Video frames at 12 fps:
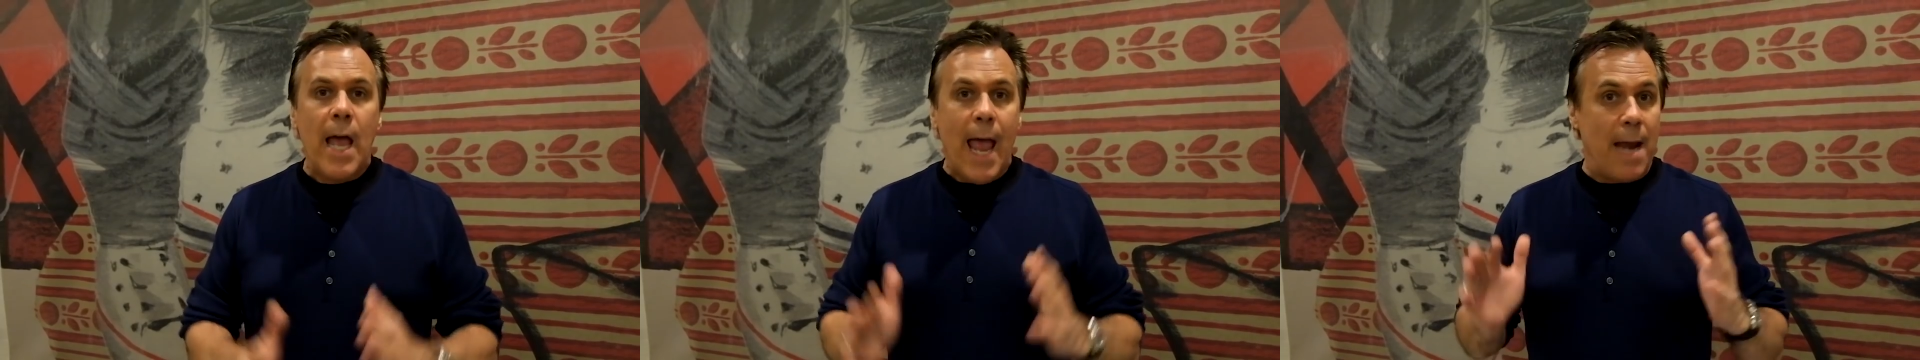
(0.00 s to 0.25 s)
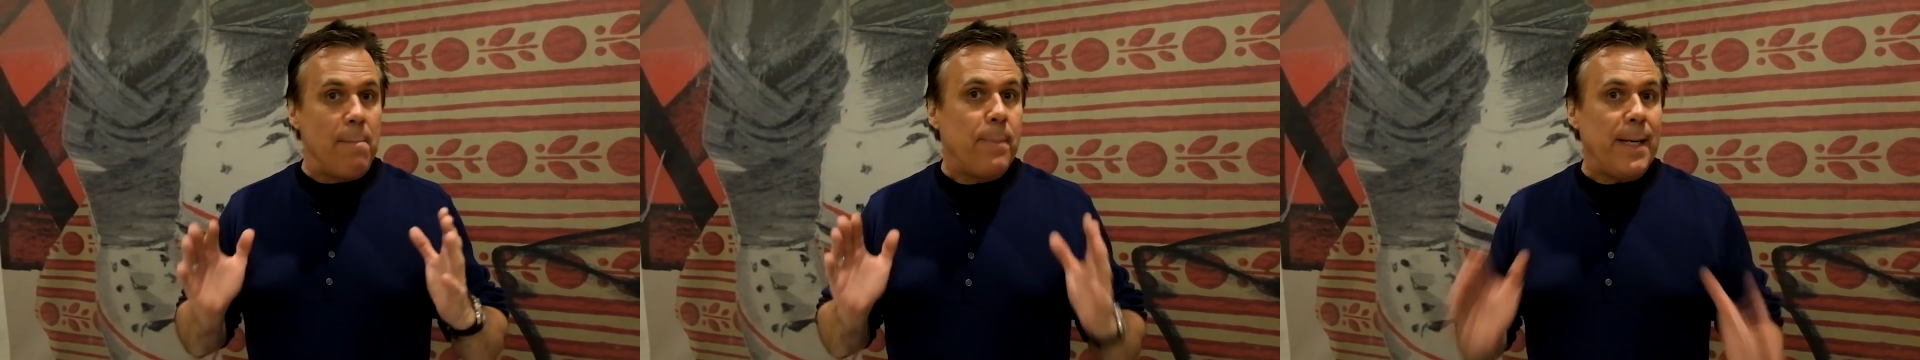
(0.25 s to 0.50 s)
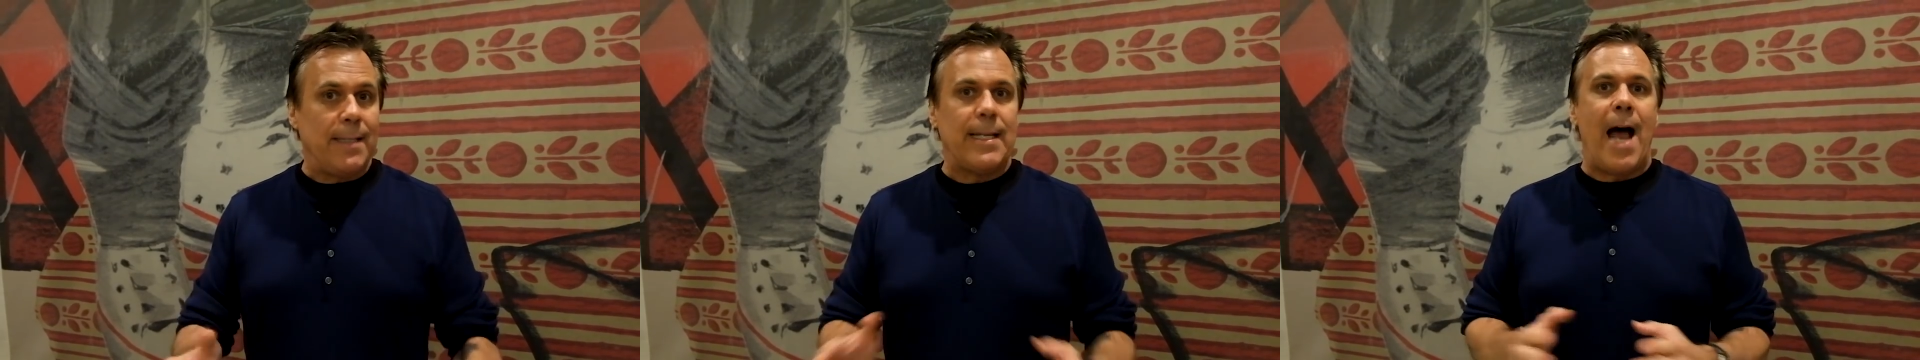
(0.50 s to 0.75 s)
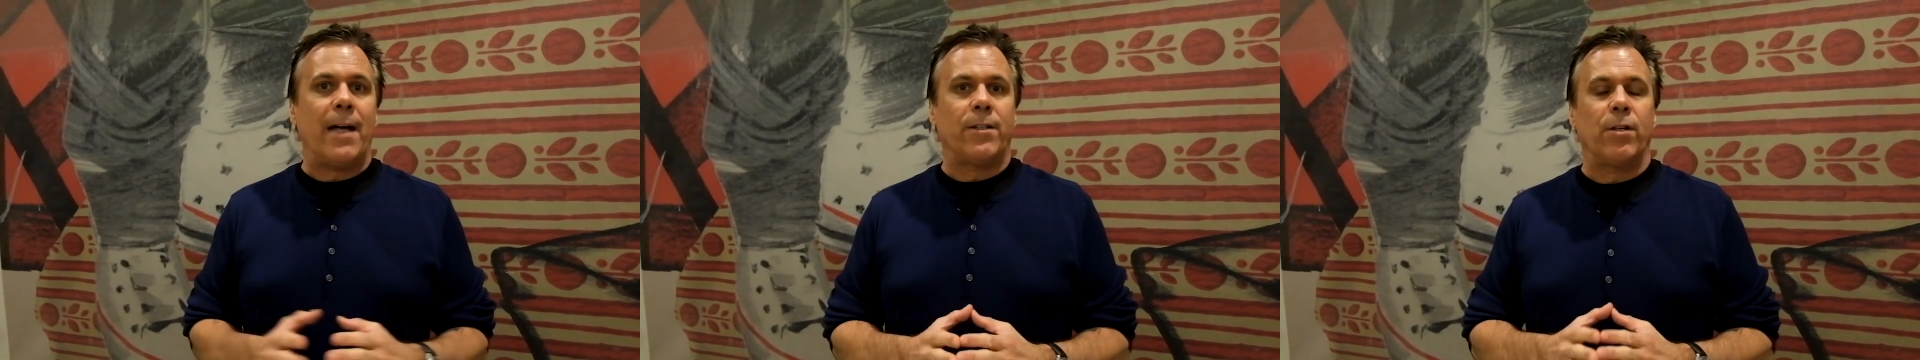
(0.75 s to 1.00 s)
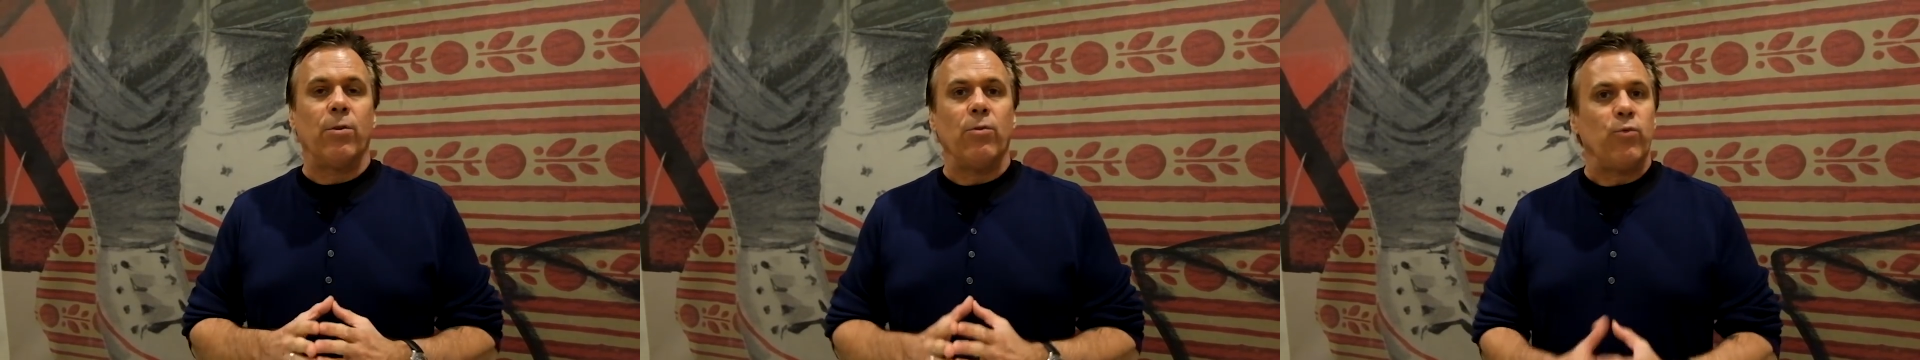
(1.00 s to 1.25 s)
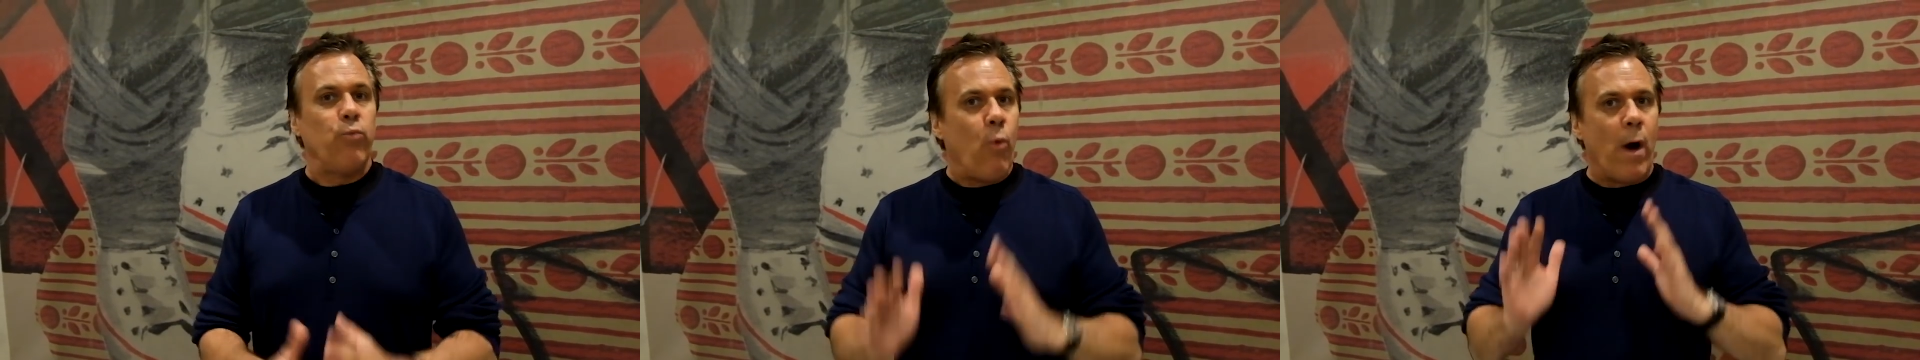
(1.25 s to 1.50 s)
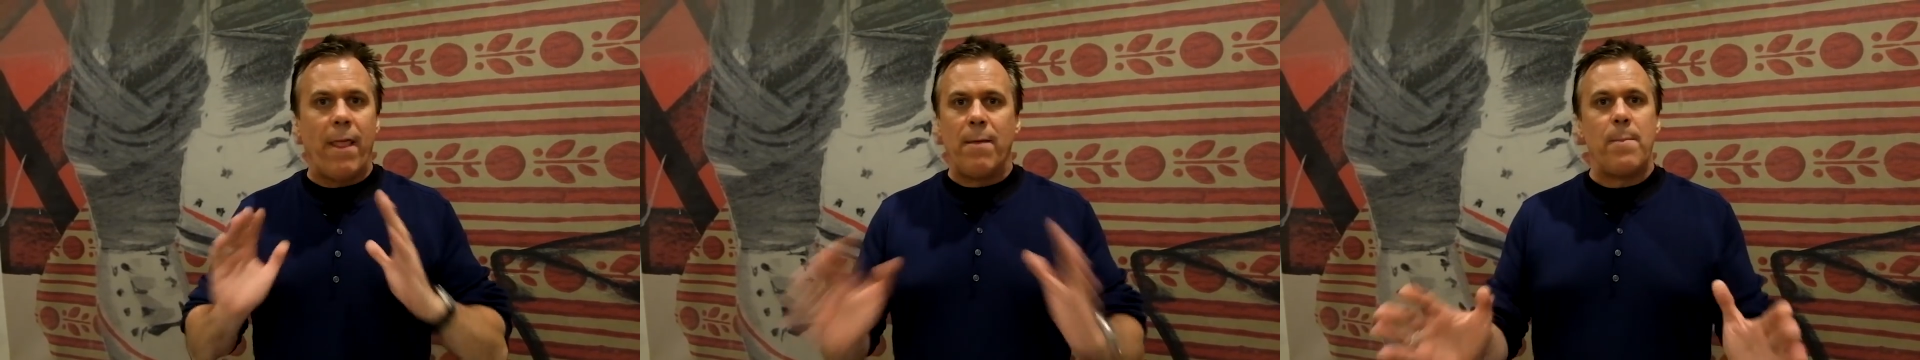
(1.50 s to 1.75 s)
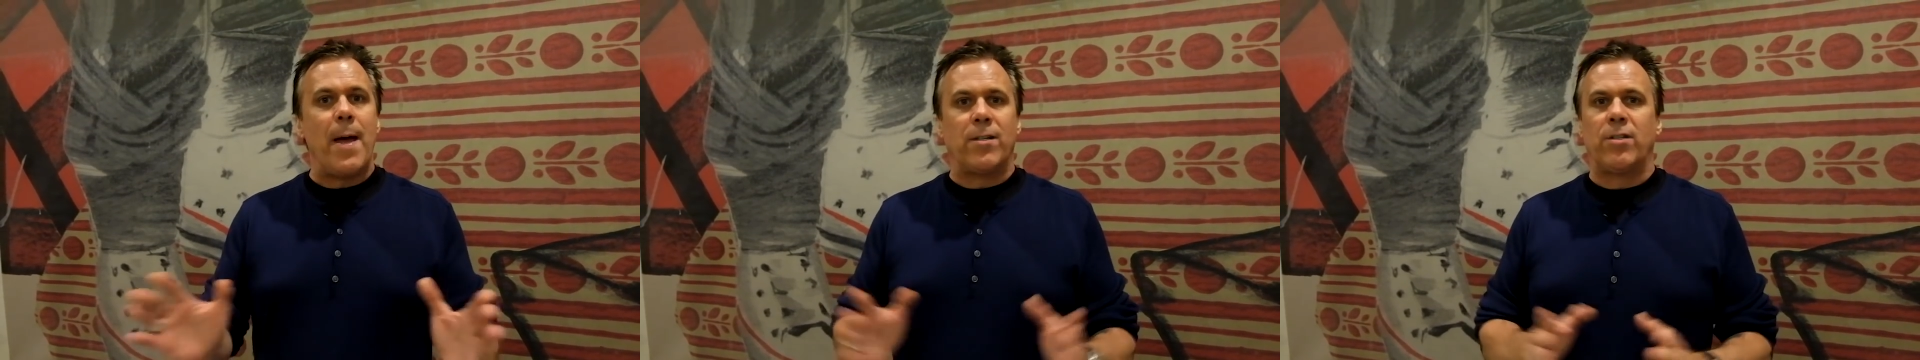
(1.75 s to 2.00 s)
and Pete Docter, who's one of the
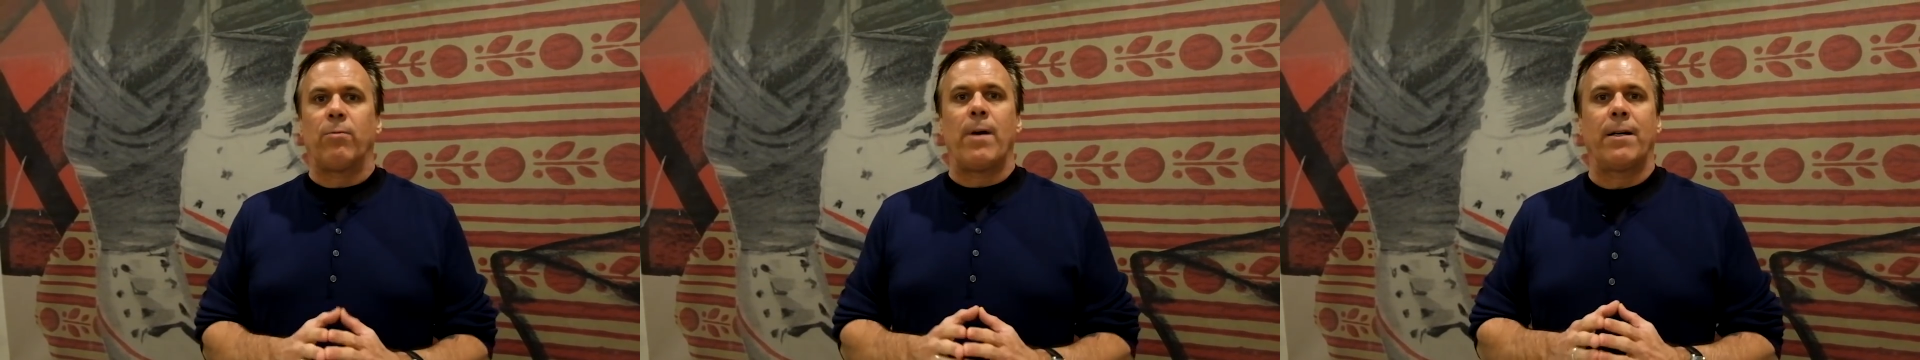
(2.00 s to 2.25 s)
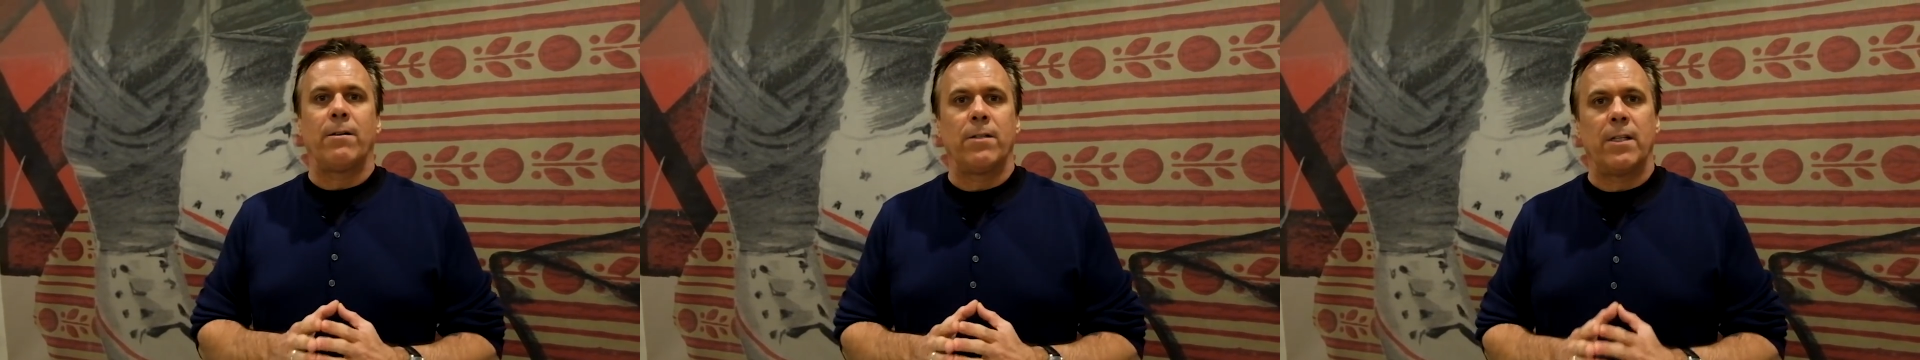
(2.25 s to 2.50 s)
best directors